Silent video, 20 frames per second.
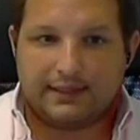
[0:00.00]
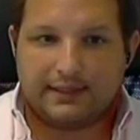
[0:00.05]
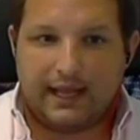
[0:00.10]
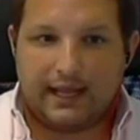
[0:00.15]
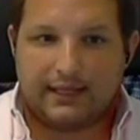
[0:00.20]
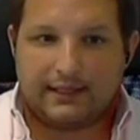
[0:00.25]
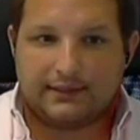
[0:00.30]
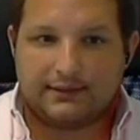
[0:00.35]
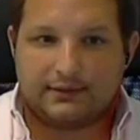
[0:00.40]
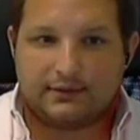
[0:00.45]

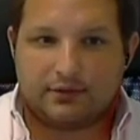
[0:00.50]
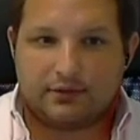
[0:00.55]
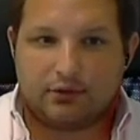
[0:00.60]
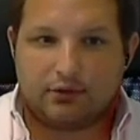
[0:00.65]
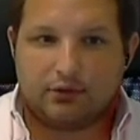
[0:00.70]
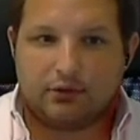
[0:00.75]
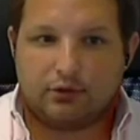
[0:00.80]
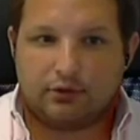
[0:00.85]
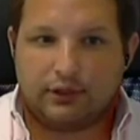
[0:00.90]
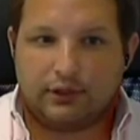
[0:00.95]

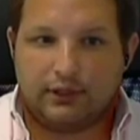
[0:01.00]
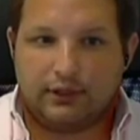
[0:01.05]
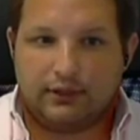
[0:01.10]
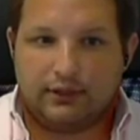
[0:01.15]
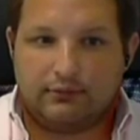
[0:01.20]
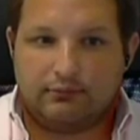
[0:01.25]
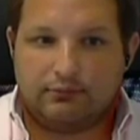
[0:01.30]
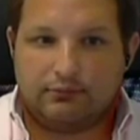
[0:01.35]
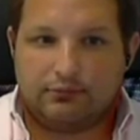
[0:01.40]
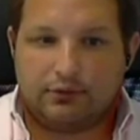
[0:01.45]
as
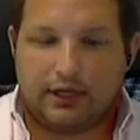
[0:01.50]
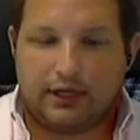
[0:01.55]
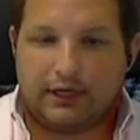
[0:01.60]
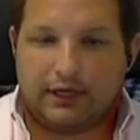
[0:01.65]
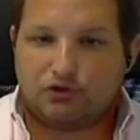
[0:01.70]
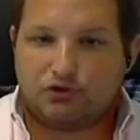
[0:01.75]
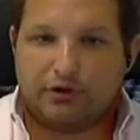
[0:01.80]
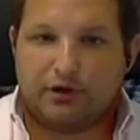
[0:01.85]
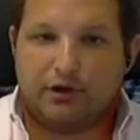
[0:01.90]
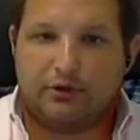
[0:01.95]
early
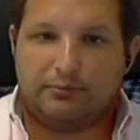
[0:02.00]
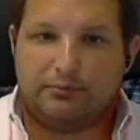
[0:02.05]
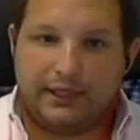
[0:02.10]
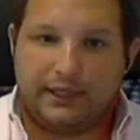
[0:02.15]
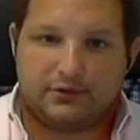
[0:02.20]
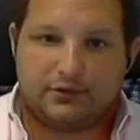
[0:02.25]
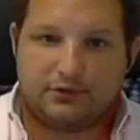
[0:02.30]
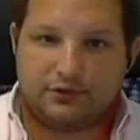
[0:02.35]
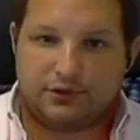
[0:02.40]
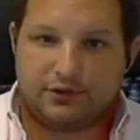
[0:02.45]
kind of
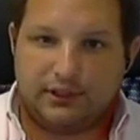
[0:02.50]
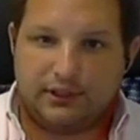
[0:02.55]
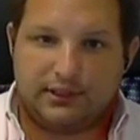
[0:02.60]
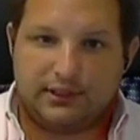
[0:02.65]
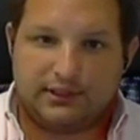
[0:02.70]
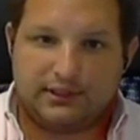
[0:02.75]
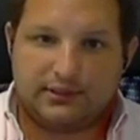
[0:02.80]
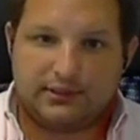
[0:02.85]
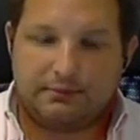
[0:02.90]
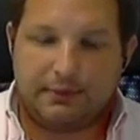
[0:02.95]
trailblazers
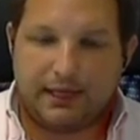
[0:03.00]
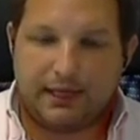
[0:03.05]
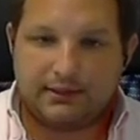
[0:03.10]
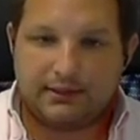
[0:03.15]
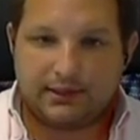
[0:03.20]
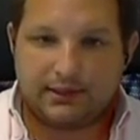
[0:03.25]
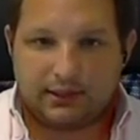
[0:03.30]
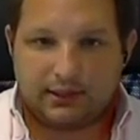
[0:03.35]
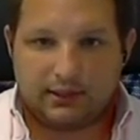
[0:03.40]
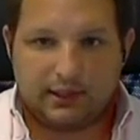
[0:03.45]
in this space.